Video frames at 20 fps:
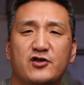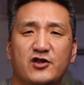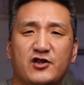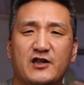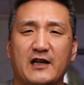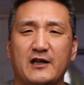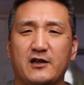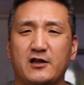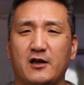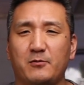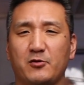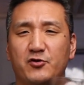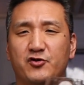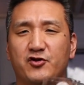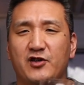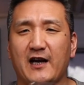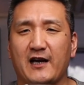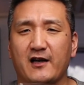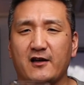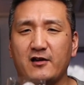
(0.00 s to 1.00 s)
Just gotta double
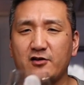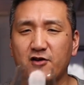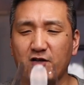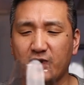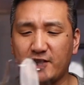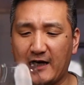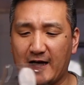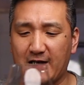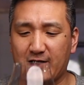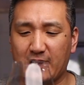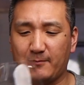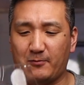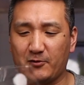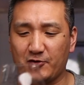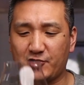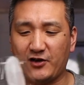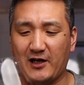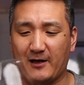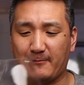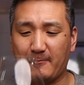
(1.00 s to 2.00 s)
check. Just gotta double
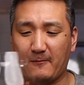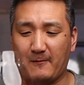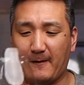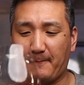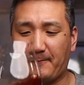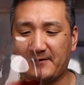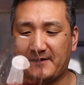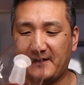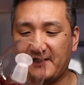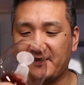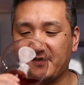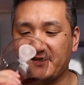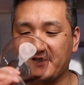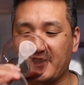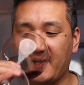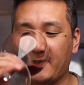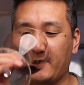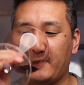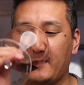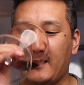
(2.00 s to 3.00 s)
check. My reputation's
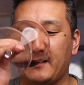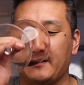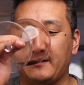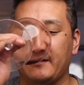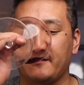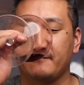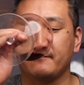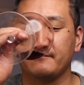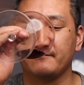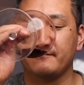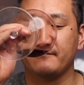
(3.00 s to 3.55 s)
on the line here.